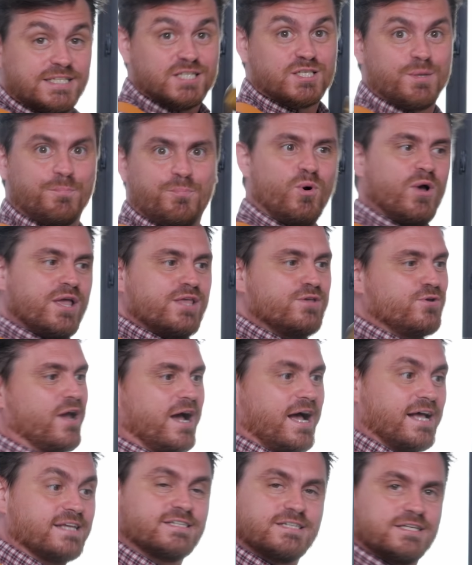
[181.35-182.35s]
wanna disappoint you
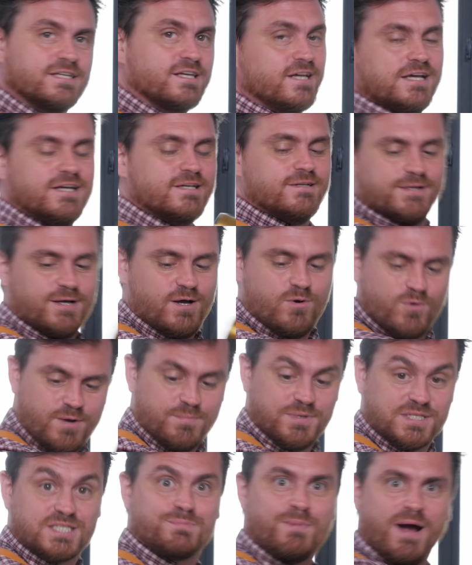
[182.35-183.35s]
guys. I
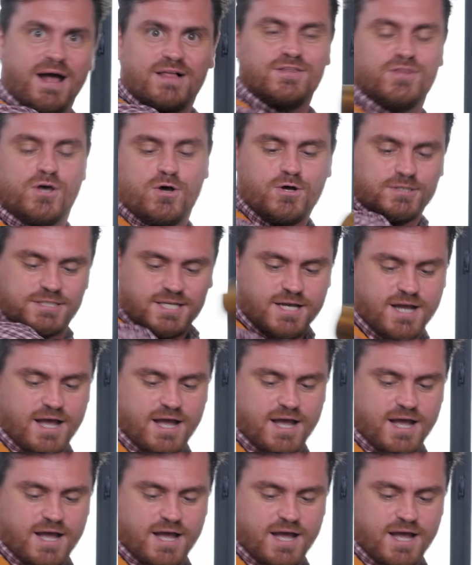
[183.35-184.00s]
wanna be smiling the whole